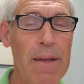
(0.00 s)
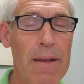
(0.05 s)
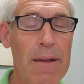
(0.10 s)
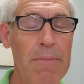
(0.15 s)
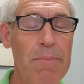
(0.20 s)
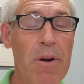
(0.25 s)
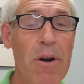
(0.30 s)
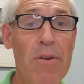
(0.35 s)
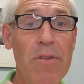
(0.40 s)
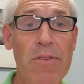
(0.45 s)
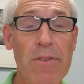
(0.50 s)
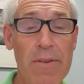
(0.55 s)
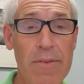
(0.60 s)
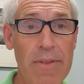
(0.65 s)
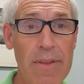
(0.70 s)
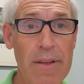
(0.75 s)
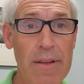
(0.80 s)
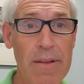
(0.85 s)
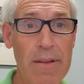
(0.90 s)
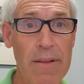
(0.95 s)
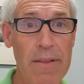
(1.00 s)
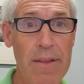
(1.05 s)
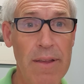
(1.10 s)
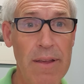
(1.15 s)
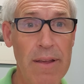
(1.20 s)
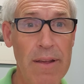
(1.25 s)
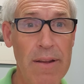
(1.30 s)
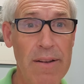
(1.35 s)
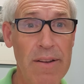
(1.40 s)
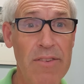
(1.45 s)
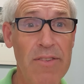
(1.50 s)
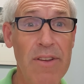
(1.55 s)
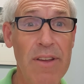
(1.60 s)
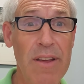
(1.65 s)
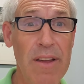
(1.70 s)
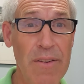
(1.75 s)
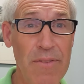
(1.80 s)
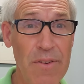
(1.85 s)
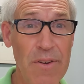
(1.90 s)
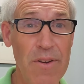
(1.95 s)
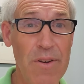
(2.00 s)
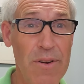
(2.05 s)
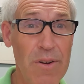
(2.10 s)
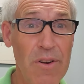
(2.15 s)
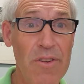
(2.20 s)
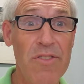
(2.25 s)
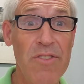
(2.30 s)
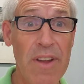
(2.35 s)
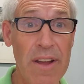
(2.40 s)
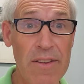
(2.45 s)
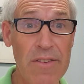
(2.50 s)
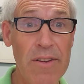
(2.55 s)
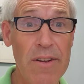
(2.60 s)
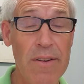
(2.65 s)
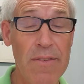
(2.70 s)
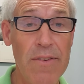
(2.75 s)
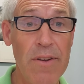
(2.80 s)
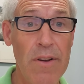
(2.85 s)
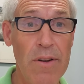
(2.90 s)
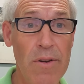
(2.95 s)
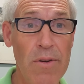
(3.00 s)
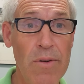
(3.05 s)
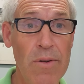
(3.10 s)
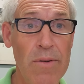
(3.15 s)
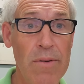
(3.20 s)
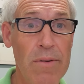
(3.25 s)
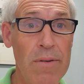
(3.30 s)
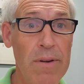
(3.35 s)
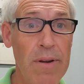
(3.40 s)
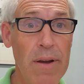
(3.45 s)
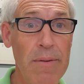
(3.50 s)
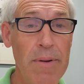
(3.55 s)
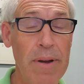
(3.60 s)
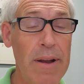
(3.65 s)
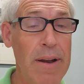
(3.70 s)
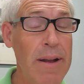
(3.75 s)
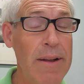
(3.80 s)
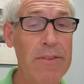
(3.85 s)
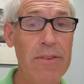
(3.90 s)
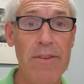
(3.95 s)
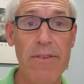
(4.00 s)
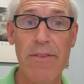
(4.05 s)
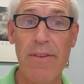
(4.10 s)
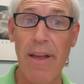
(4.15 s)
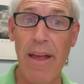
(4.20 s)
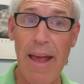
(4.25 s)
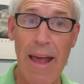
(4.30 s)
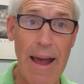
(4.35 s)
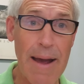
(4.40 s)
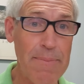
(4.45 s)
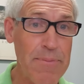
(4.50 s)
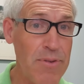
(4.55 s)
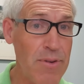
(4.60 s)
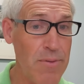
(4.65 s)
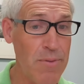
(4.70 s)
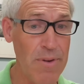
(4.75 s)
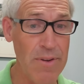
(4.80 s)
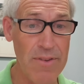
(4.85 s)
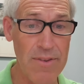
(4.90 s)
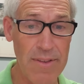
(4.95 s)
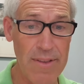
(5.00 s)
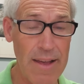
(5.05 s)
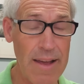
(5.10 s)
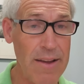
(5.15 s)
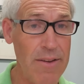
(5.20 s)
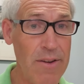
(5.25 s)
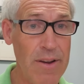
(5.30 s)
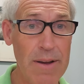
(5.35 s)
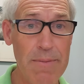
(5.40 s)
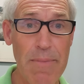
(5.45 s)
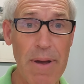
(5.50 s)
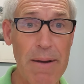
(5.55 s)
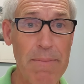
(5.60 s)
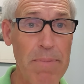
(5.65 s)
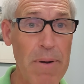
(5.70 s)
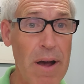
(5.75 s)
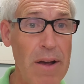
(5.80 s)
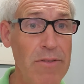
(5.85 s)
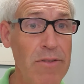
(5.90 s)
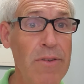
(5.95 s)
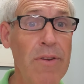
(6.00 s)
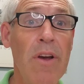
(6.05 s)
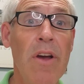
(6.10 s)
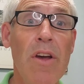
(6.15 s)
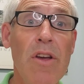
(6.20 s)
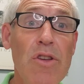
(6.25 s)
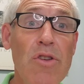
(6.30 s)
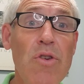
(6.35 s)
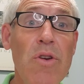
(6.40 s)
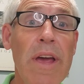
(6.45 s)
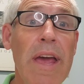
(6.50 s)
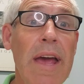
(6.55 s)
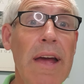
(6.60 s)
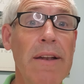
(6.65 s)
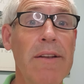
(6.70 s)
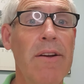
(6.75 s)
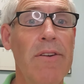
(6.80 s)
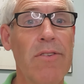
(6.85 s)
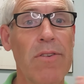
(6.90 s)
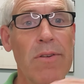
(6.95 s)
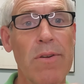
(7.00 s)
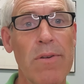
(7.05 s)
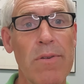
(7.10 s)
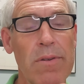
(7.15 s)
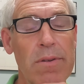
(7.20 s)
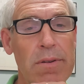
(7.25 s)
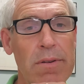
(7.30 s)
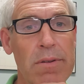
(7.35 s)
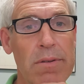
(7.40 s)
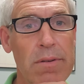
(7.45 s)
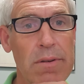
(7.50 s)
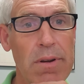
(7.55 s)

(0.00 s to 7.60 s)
parts of to see if you're sensitive to gluten. I mean, it just absolutely, we see that and you come back positive, you can't touch gluten.